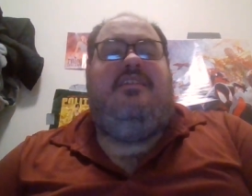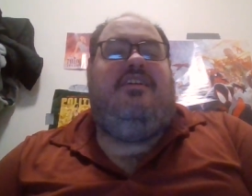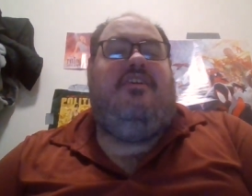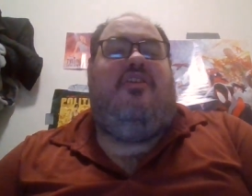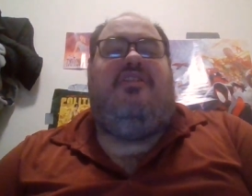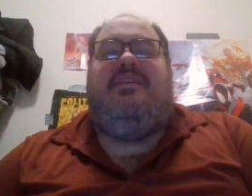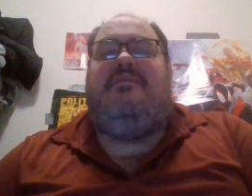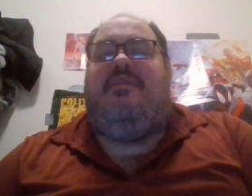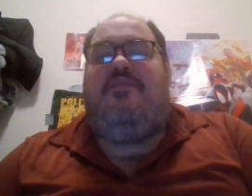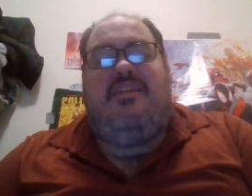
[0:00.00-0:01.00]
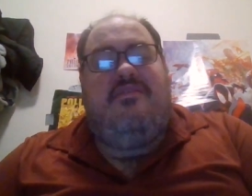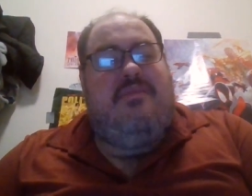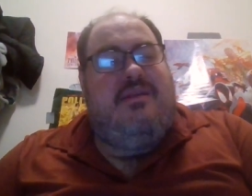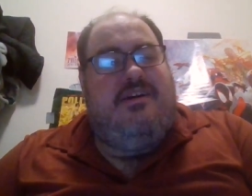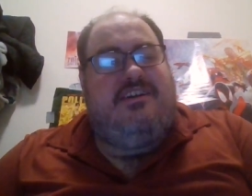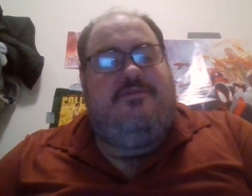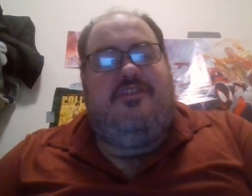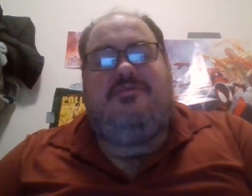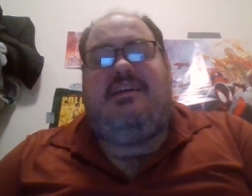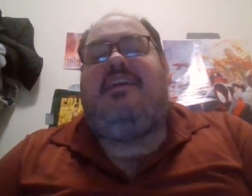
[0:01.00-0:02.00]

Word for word: You know, are you even a fan of the Mad Max films?